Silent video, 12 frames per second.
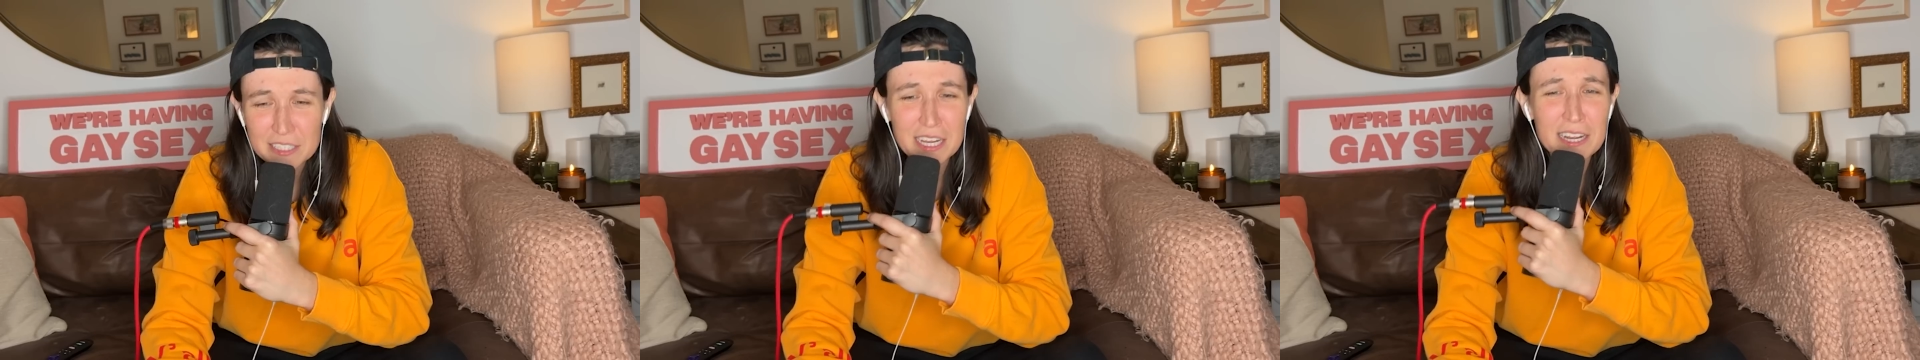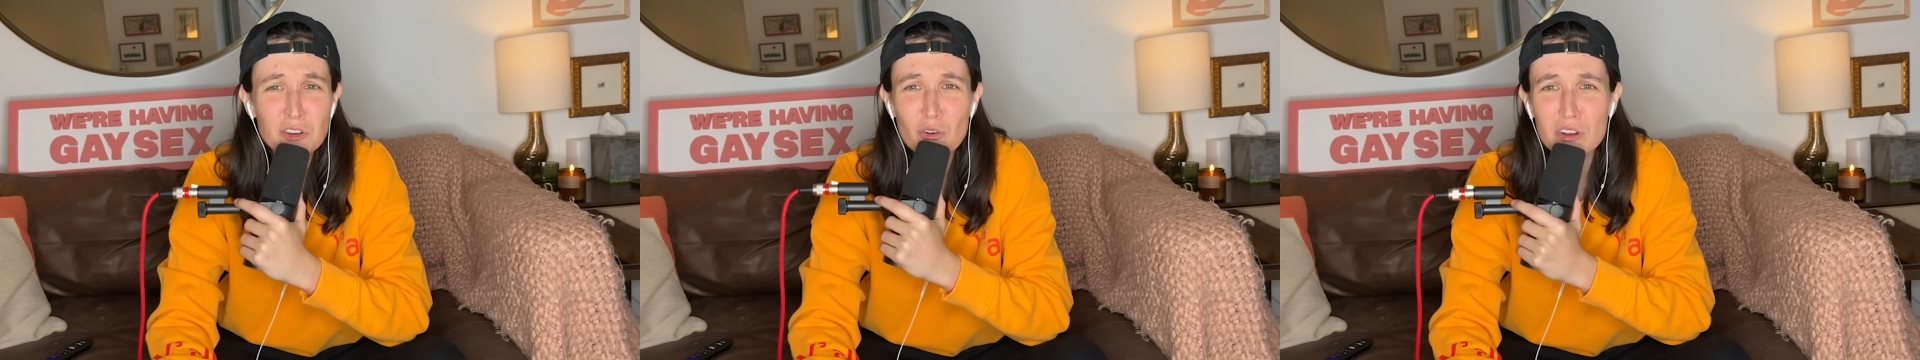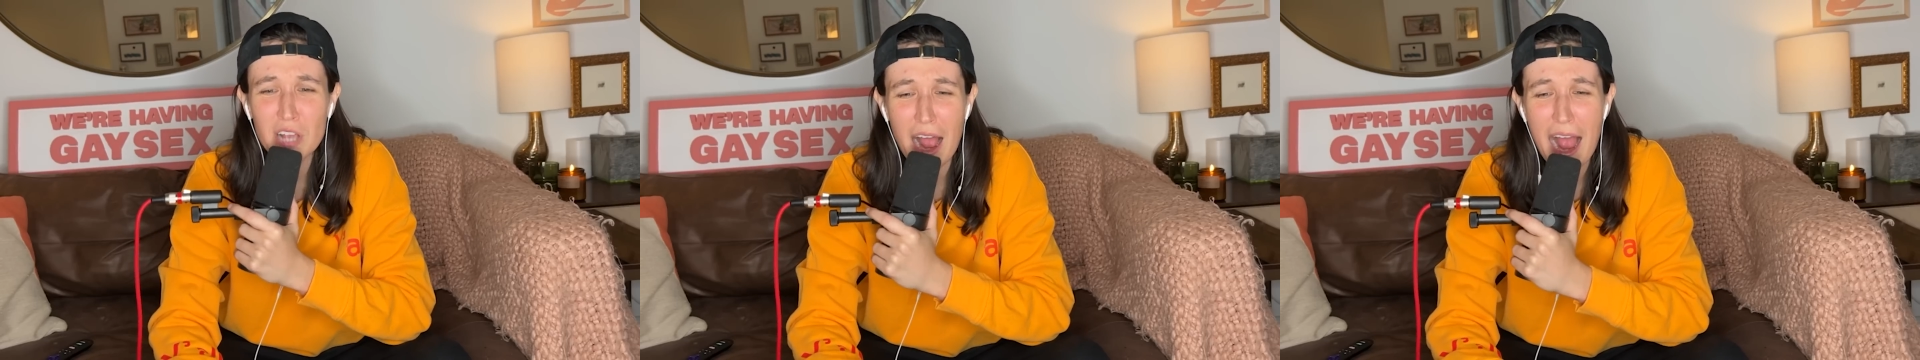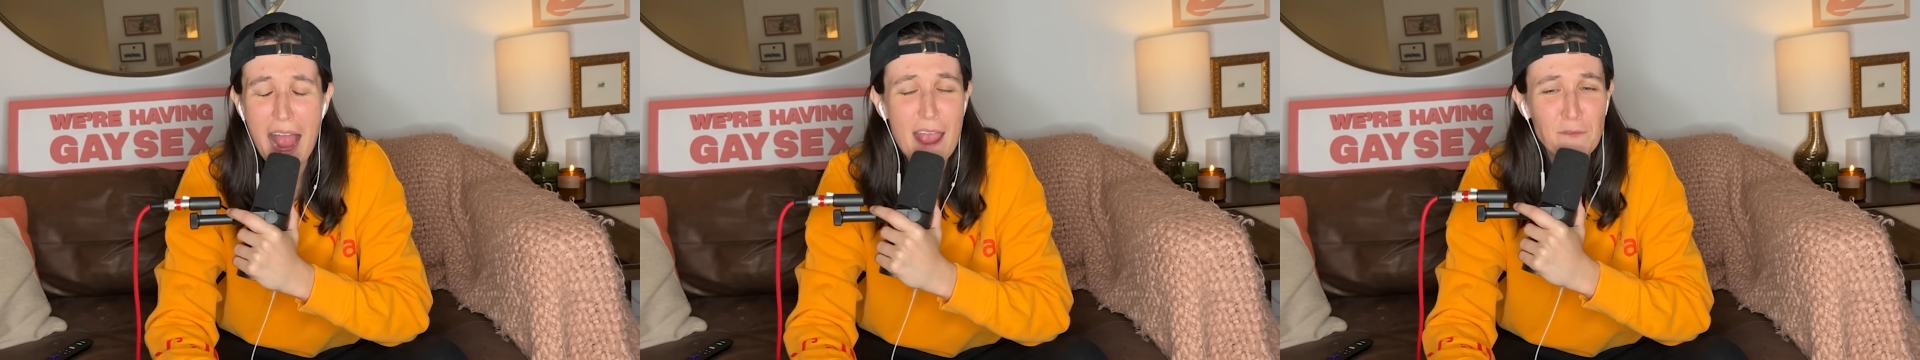Tinder,
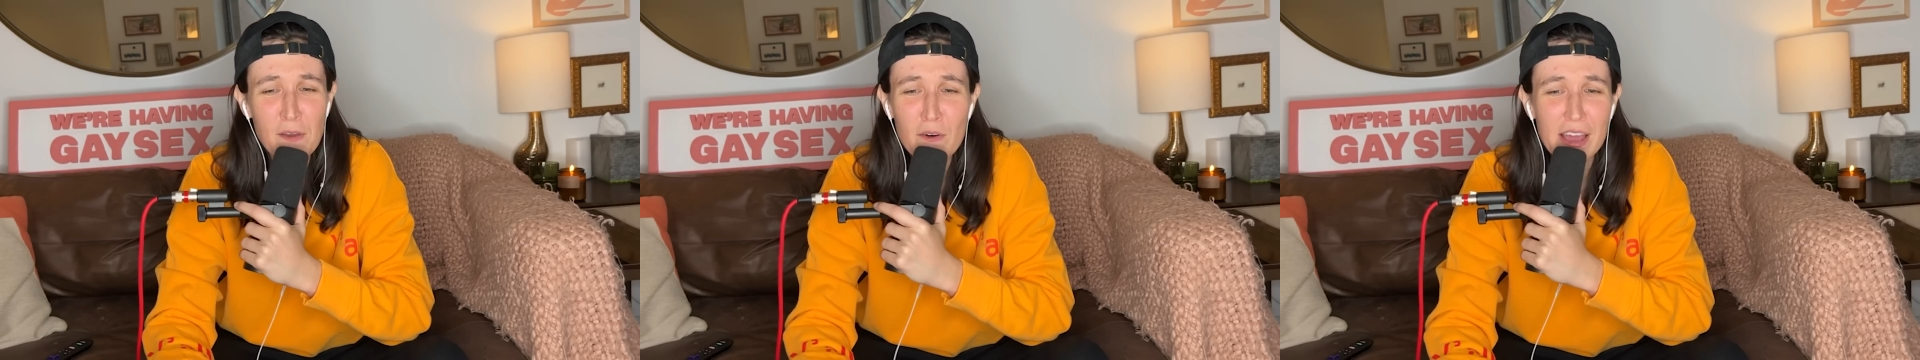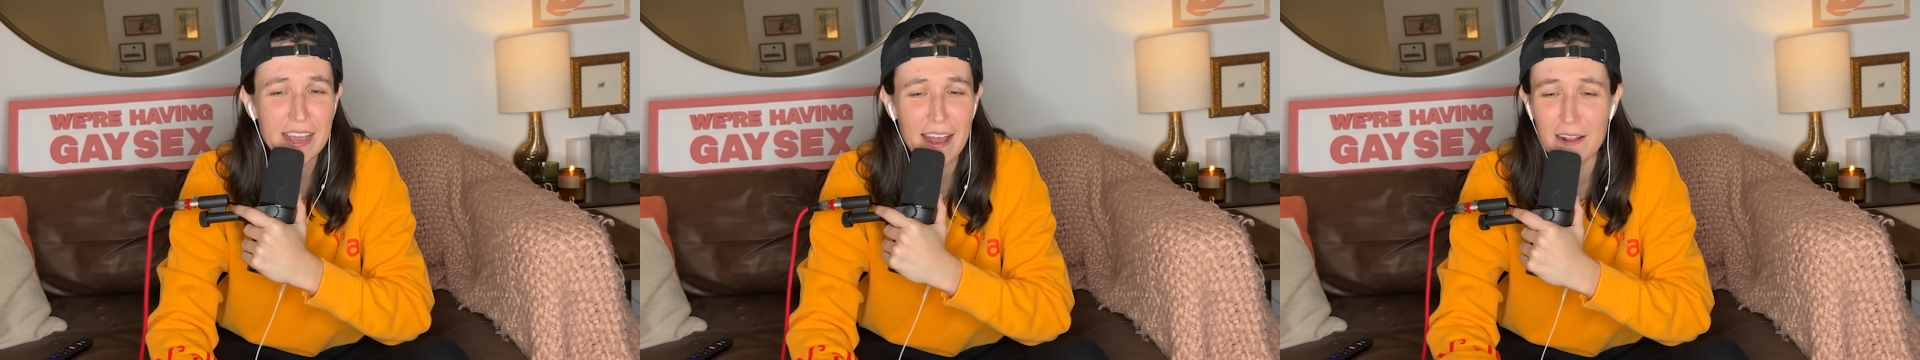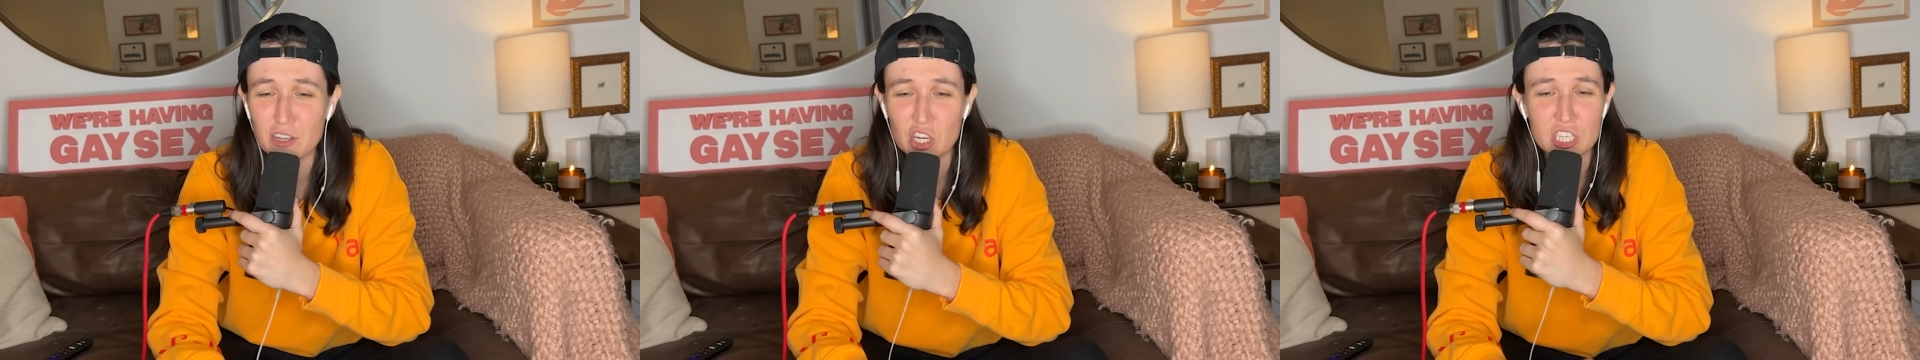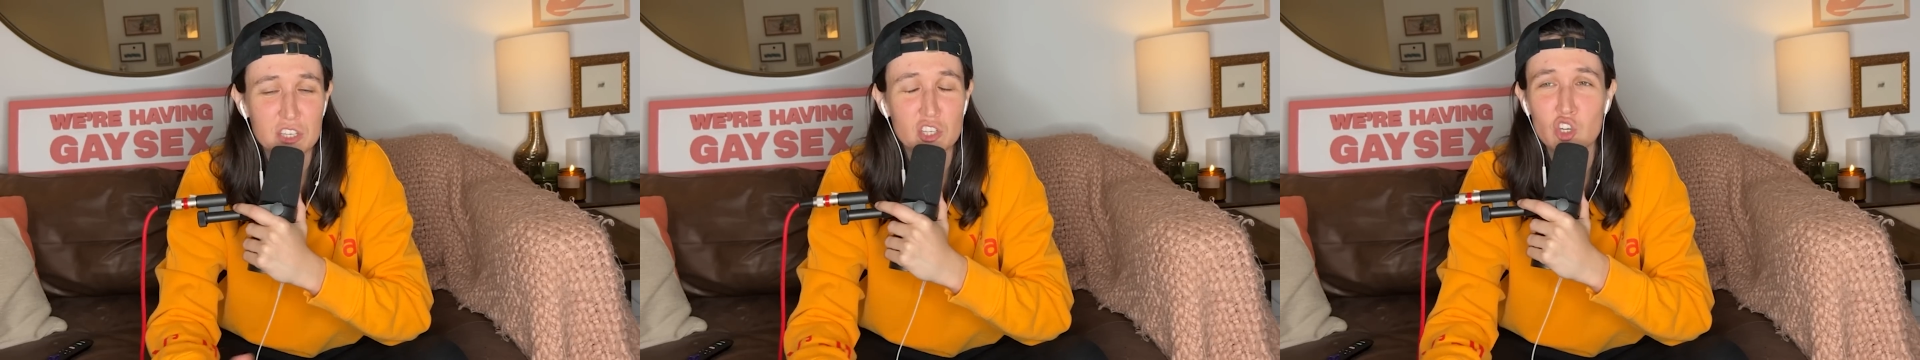I feel like
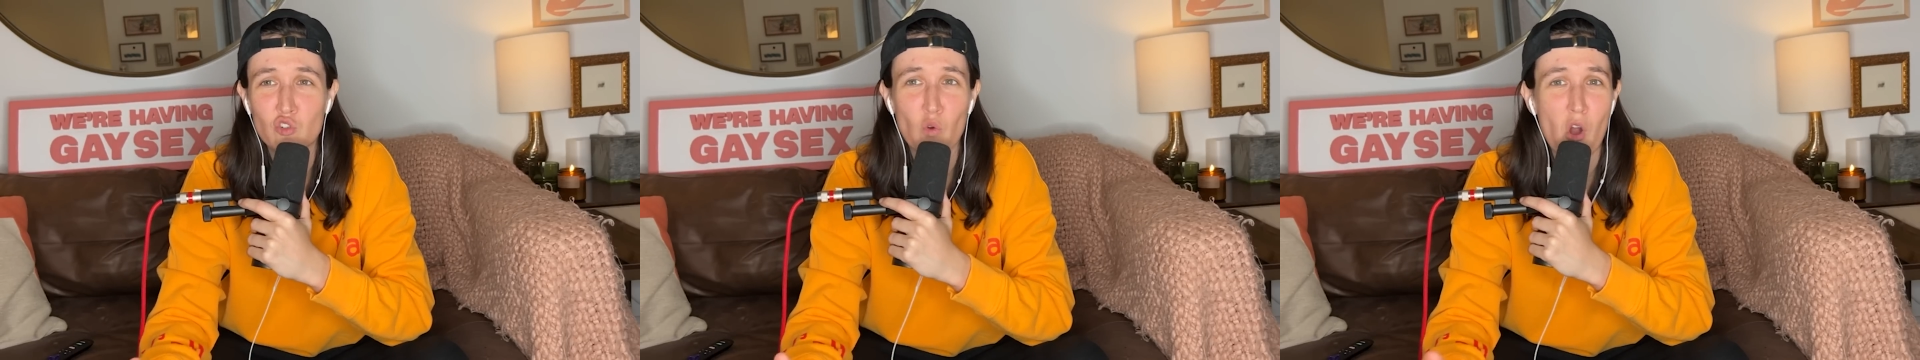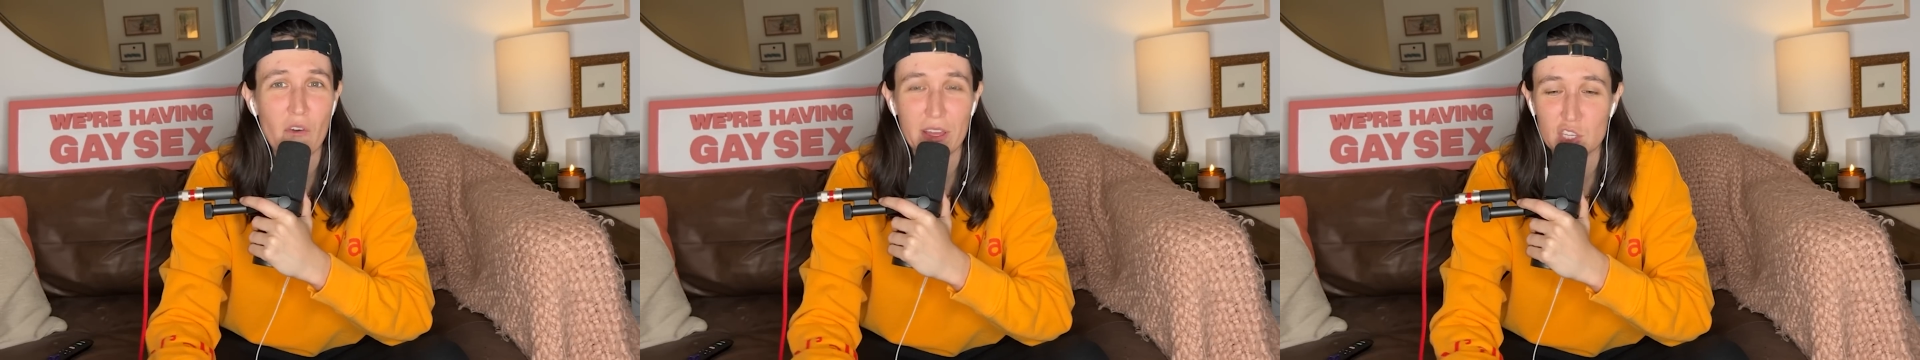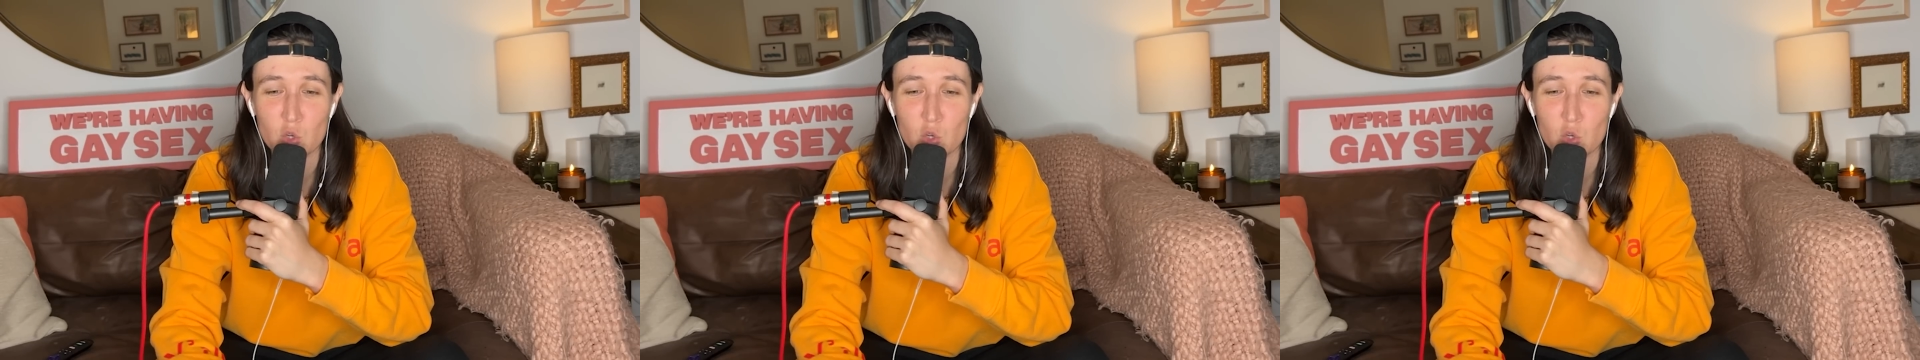just scrolling,